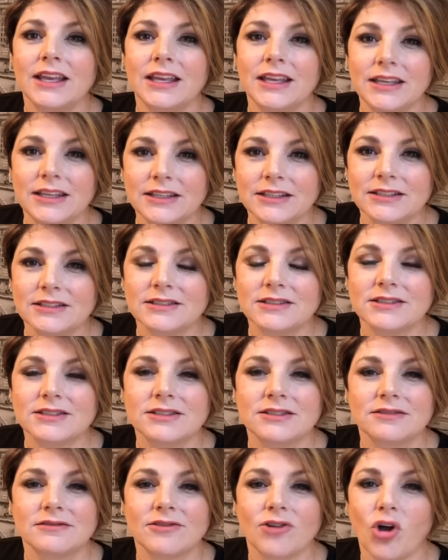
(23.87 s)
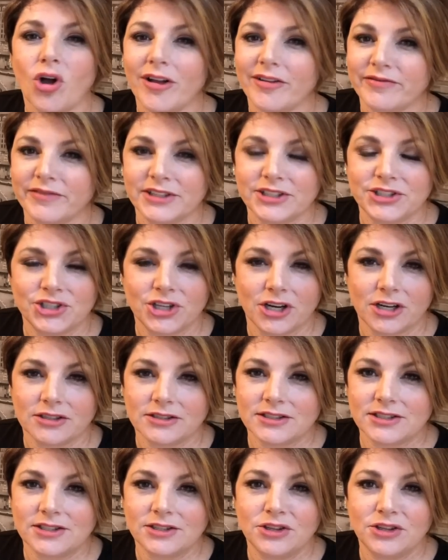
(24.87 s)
is off the charts.